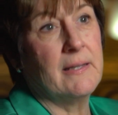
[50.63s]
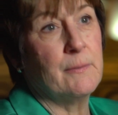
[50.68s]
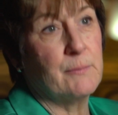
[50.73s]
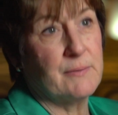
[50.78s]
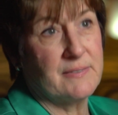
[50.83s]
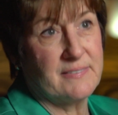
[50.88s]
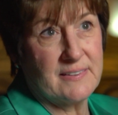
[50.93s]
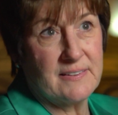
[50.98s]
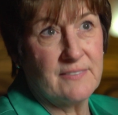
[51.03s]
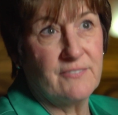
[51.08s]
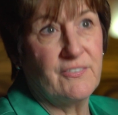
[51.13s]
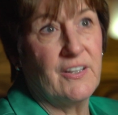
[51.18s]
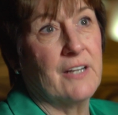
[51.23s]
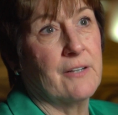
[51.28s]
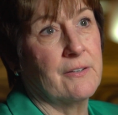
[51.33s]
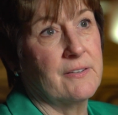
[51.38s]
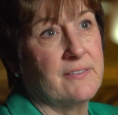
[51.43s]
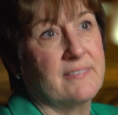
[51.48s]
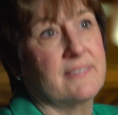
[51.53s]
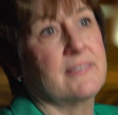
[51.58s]
He was in
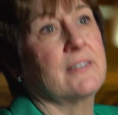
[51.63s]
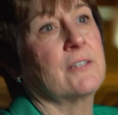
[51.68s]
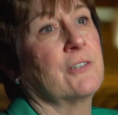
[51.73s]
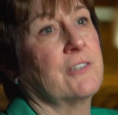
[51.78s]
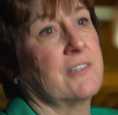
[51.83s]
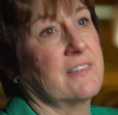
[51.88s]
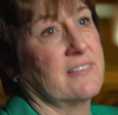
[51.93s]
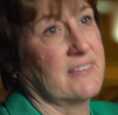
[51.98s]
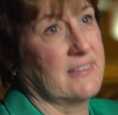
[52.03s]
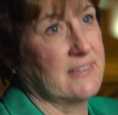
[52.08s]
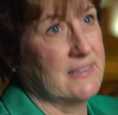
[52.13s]
very serious